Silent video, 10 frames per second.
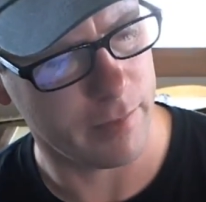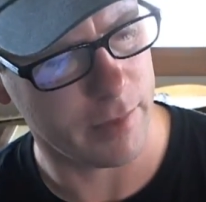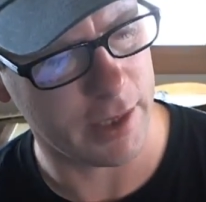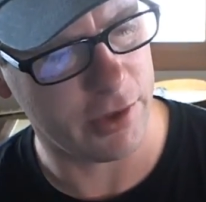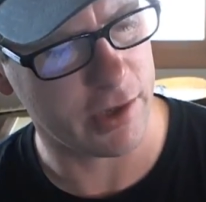
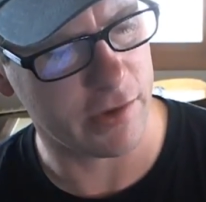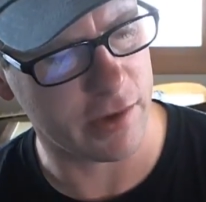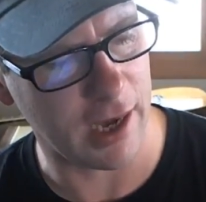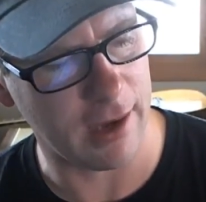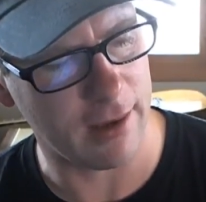it just,
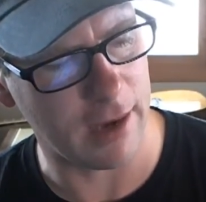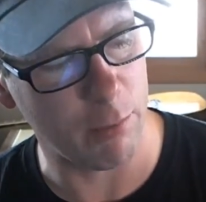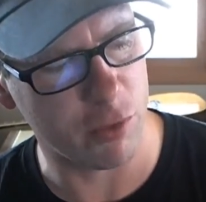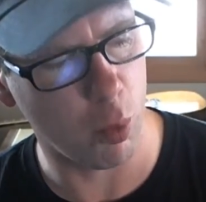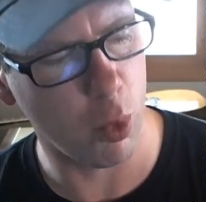I
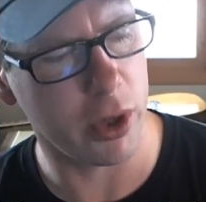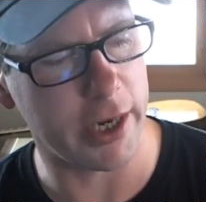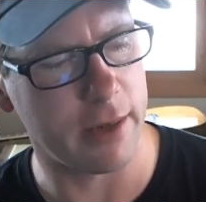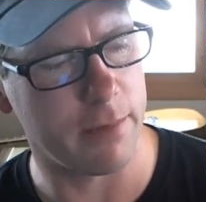was worried